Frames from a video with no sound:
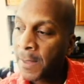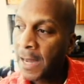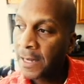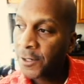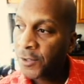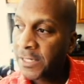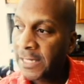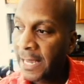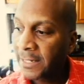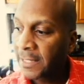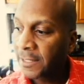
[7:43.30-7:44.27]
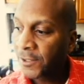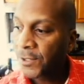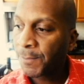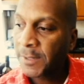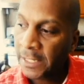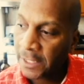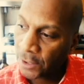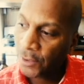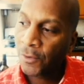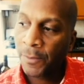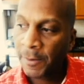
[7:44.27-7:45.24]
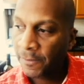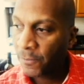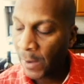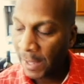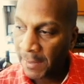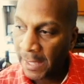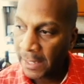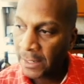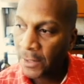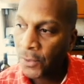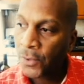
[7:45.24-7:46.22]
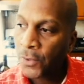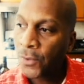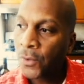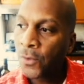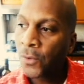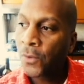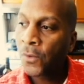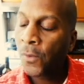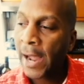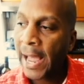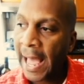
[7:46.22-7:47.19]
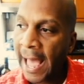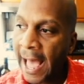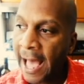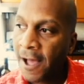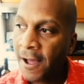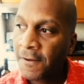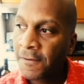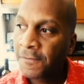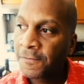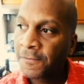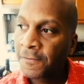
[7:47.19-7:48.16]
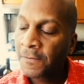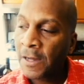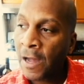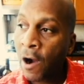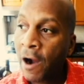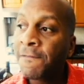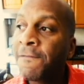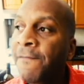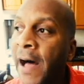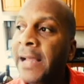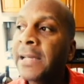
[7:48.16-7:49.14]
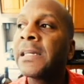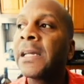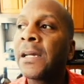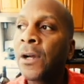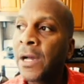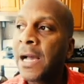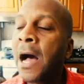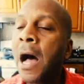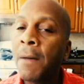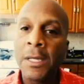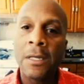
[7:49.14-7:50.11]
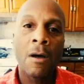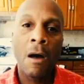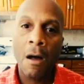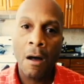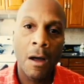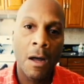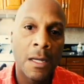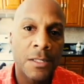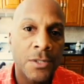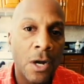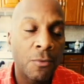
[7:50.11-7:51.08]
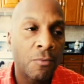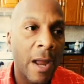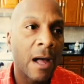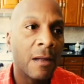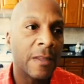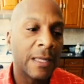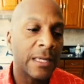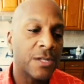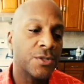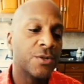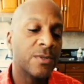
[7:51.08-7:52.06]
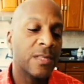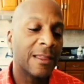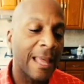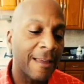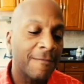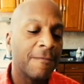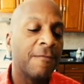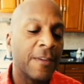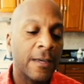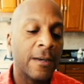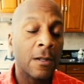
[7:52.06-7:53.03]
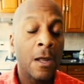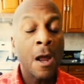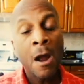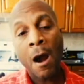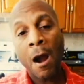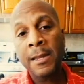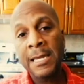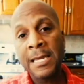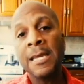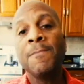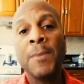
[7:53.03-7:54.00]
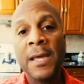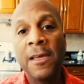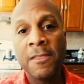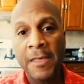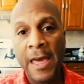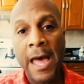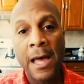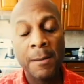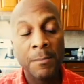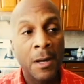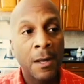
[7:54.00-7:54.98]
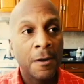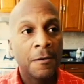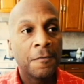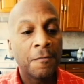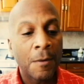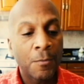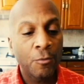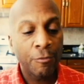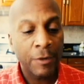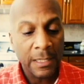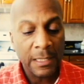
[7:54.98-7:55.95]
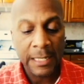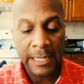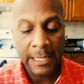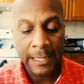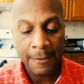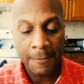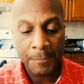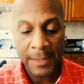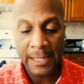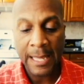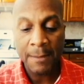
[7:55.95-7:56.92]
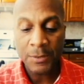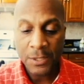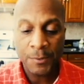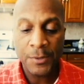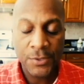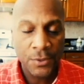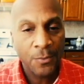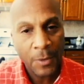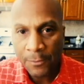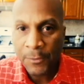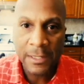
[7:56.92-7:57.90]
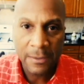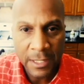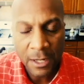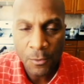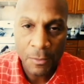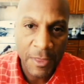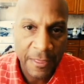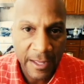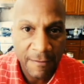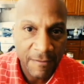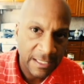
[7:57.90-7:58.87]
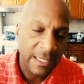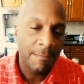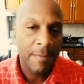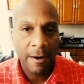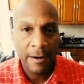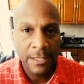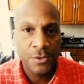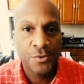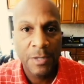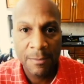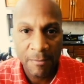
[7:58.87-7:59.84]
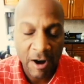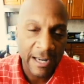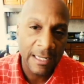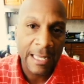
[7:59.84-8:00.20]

understanding that there's a particular group of women who have are finding common cause around the issues that they feel are keeping them from really being able to pursue what we, you know, what we think of as the American dream, right?